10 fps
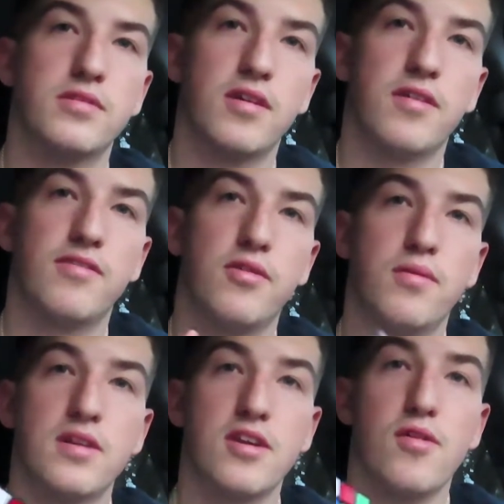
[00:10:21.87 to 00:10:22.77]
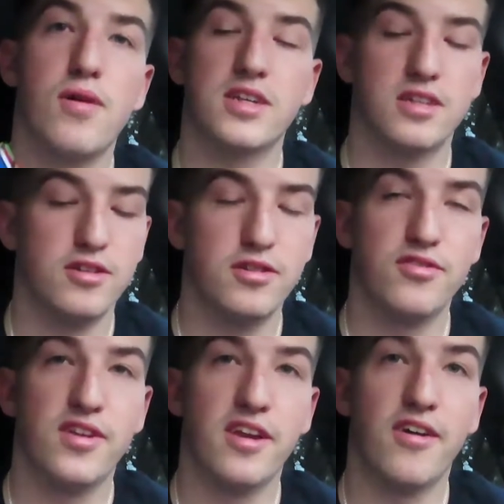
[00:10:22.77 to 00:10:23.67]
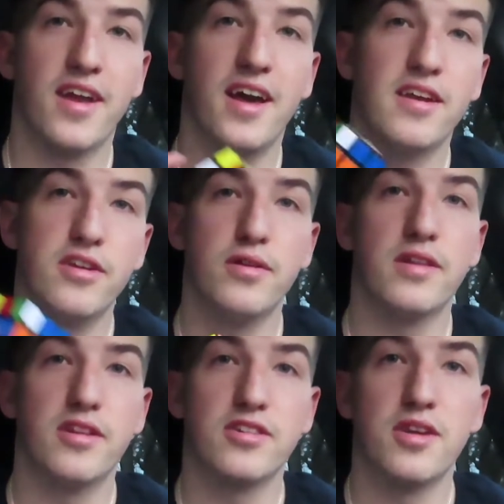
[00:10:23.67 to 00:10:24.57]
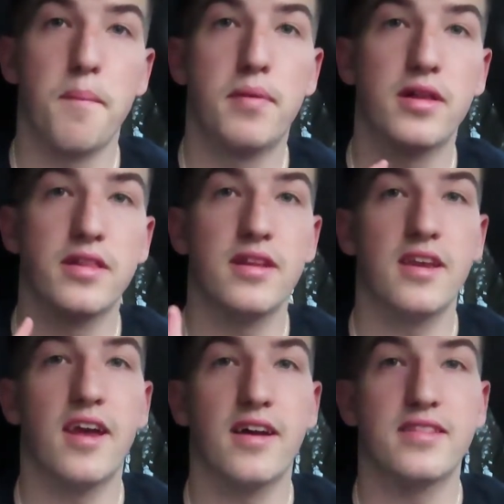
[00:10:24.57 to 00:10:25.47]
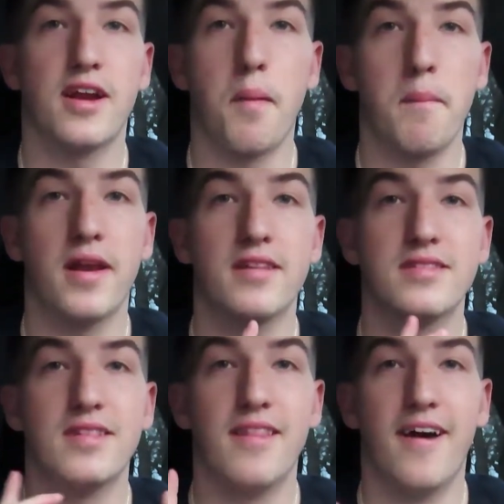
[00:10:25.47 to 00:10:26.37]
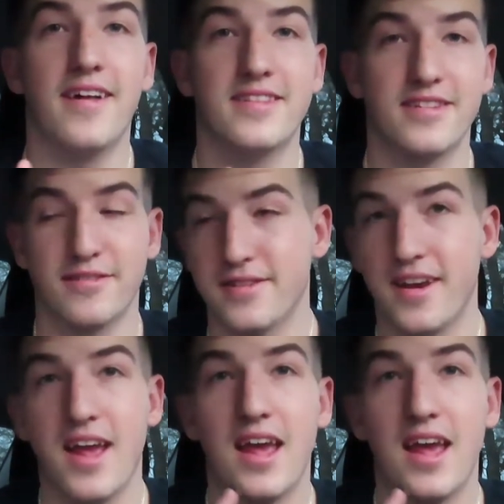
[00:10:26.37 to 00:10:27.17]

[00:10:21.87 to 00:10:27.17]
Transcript: So if you want to go watch a YouTube video on how to do it, there's plenty out there, but it's not this one.